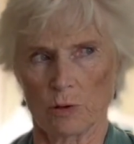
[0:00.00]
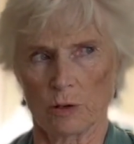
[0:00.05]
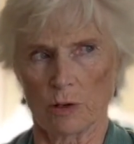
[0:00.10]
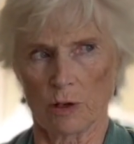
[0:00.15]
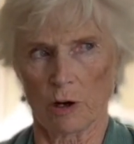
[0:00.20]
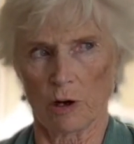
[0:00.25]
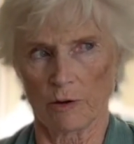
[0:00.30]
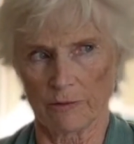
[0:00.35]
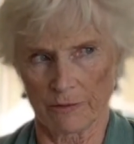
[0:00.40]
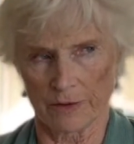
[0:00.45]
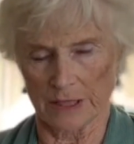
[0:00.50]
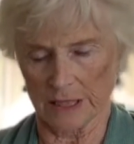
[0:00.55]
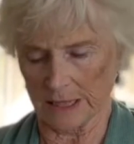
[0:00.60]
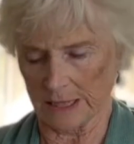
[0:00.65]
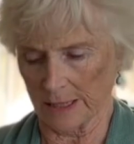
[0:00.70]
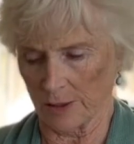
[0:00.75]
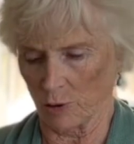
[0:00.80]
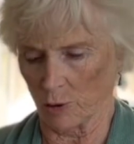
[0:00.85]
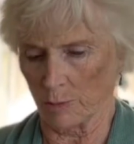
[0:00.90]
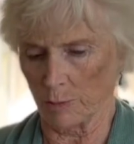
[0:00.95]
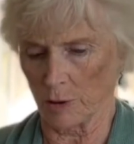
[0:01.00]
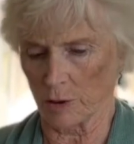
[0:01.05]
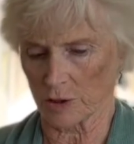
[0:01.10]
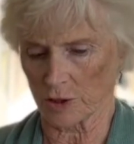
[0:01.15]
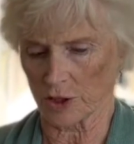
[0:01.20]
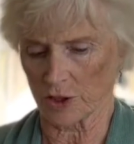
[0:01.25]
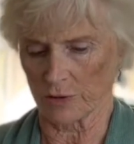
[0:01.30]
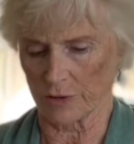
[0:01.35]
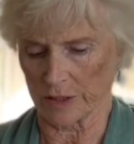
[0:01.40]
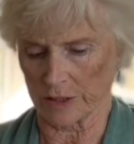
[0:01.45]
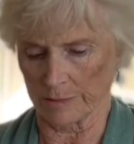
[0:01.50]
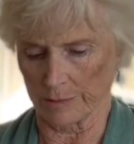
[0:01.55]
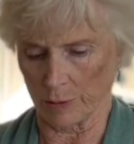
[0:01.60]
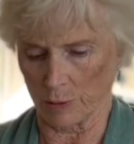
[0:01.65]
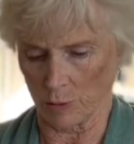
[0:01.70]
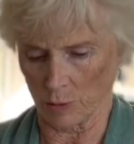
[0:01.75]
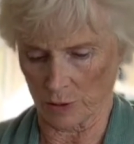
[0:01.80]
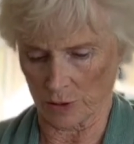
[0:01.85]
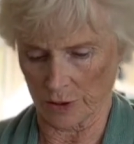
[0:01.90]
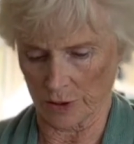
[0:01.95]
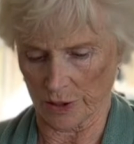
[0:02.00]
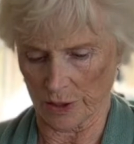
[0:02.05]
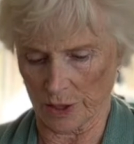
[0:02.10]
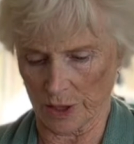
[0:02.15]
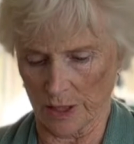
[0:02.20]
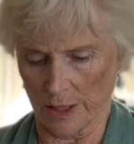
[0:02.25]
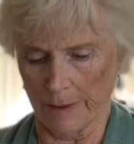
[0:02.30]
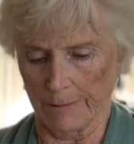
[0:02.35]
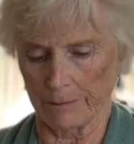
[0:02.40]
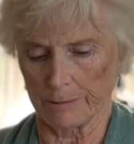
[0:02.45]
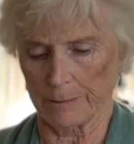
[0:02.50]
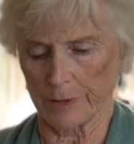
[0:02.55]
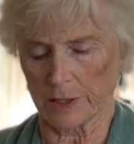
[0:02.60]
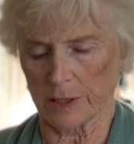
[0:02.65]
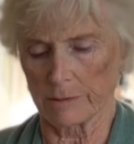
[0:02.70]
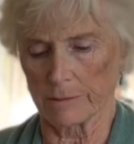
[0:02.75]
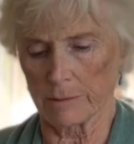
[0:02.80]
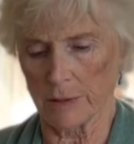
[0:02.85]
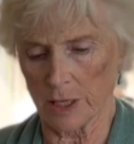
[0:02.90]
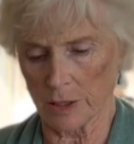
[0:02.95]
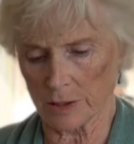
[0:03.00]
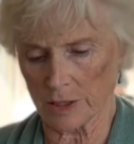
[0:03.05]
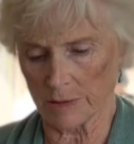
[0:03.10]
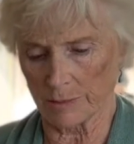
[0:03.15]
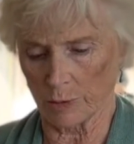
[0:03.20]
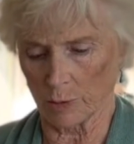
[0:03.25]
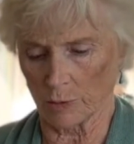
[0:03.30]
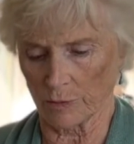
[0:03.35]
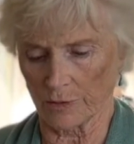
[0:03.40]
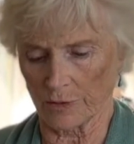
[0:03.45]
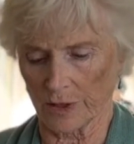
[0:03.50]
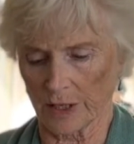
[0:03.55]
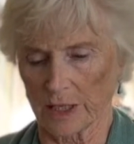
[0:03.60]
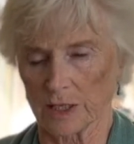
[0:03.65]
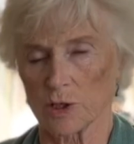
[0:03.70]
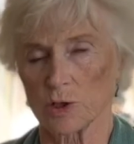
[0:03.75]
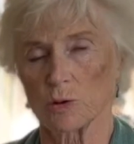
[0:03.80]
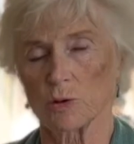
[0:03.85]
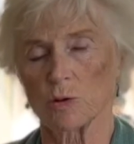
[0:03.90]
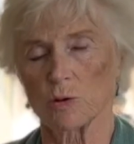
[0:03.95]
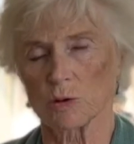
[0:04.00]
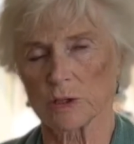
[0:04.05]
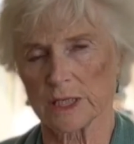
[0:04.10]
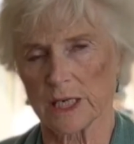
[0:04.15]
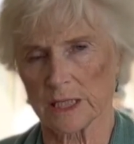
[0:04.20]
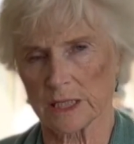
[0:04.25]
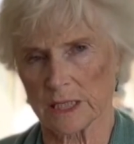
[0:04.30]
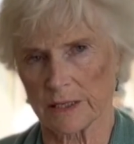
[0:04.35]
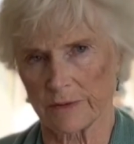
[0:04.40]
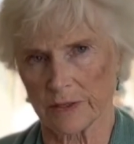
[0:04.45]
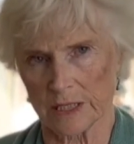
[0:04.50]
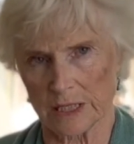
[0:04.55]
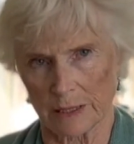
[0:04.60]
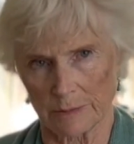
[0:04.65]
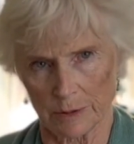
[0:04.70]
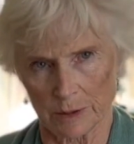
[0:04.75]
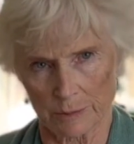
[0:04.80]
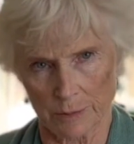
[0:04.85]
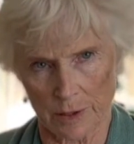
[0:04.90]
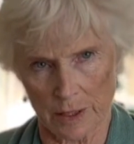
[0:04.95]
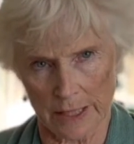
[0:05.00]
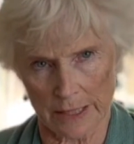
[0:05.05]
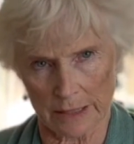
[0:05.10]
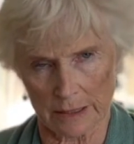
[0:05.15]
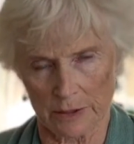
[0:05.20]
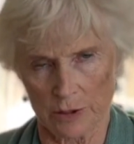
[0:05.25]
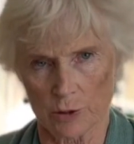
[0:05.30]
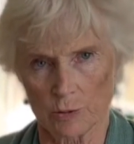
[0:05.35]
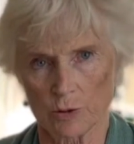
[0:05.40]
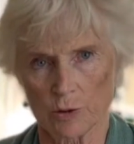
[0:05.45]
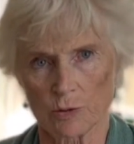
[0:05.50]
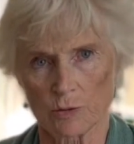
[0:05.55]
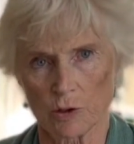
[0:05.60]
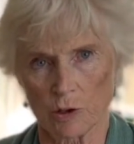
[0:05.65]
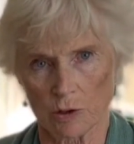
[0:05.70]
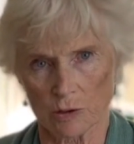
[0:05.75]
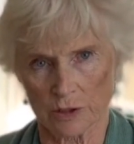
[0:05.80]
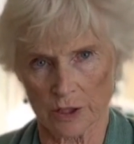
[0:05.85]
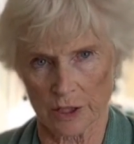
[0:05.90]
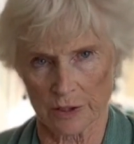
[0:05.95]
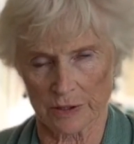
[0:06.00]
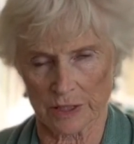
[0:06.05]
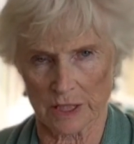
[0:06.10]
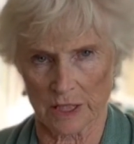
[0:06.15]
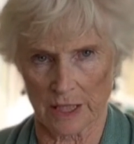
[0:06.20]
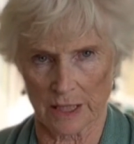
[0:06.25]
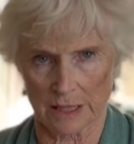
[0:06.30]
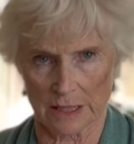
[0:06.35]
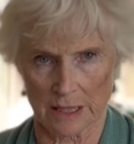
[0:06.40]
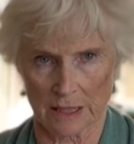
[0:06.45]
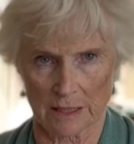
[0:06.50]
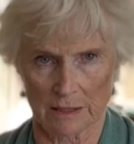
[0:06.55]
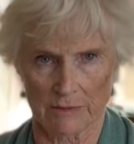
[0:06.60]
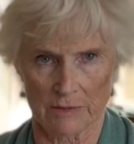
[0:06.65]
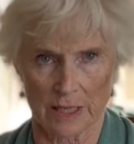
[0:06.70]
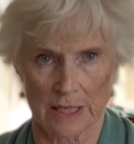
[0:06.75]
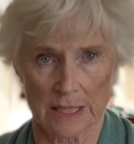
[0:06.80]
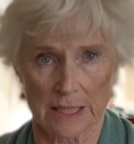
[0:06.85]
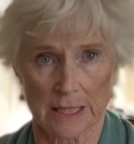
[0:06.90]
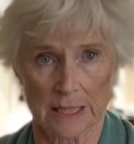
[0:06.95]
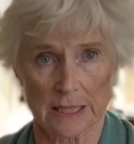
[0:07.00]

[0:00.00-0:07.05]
Obviously your posture is important, But the most important thing is your horse has to have a double bridle. You do not go side saddle riding in a